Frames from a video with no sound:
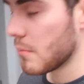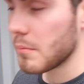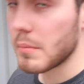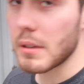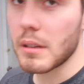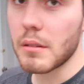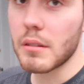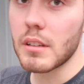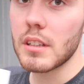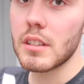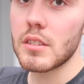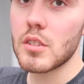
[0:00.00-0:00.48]

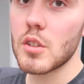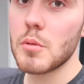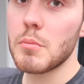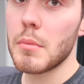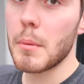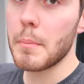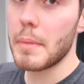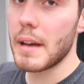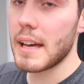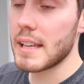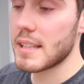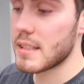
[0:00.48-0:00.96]
but I'm gonna do
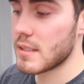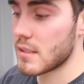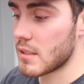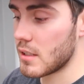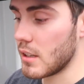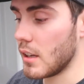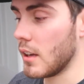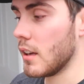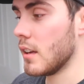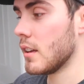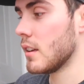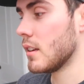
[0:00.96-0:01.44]
my best
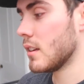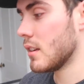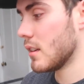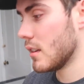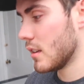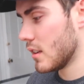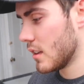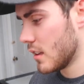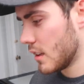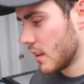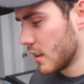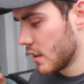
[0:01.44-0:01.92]
to
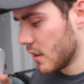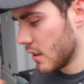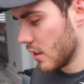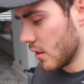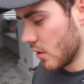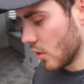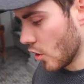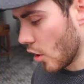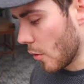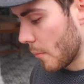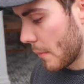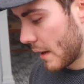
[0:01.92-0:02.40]

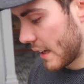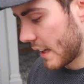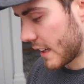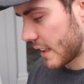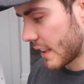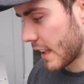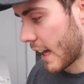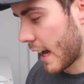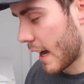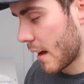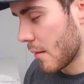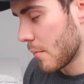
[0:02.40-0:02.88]
not
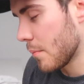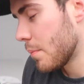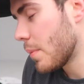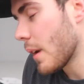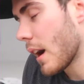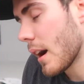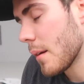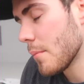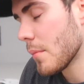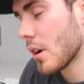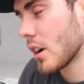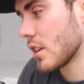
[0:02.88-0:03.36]
make that.
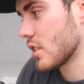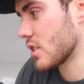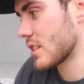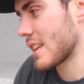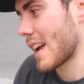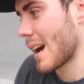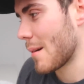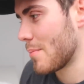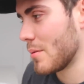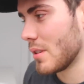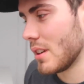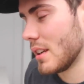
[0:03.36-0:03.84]
But it might
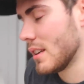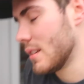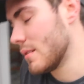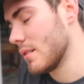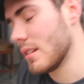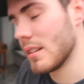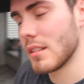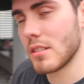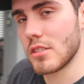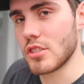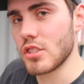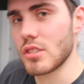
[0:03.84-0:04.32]
just happen.
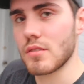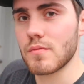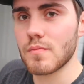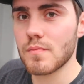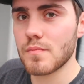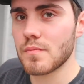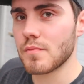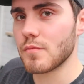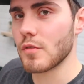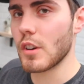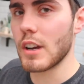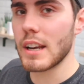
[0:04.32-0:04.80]
Just
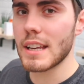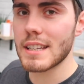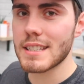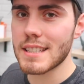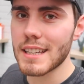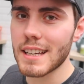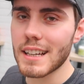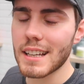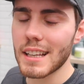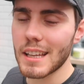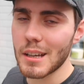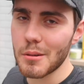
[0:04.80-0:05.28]

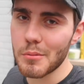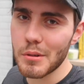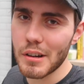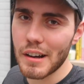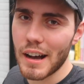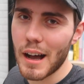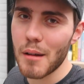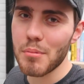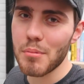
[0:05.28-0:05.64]
realistically, it will